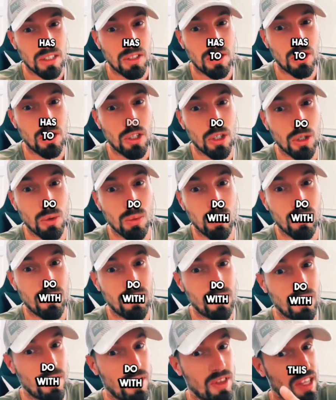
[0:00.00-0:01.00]
it will
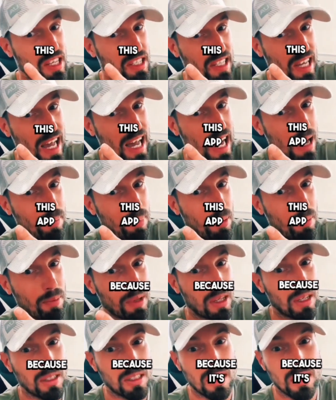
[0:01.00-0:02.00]
appear on the video. So
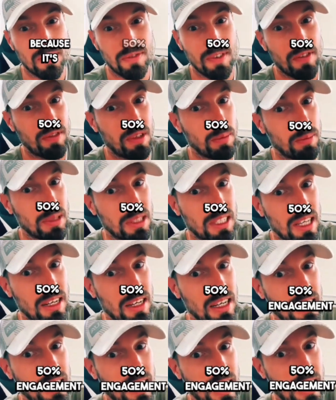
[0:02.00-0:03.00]
this is quite
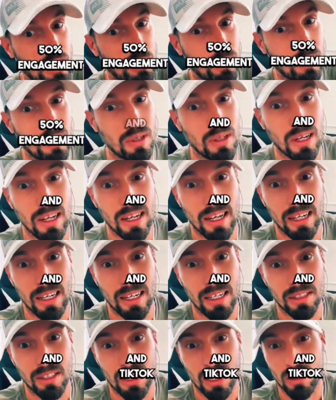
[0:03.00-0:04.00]
basic, but it still
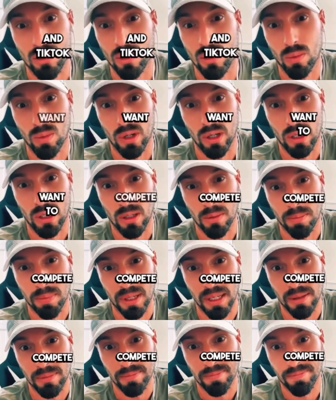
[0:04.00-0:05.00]
looks, you know, pretty
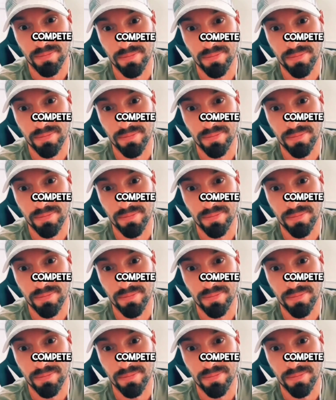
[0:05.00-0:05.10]
cool, and you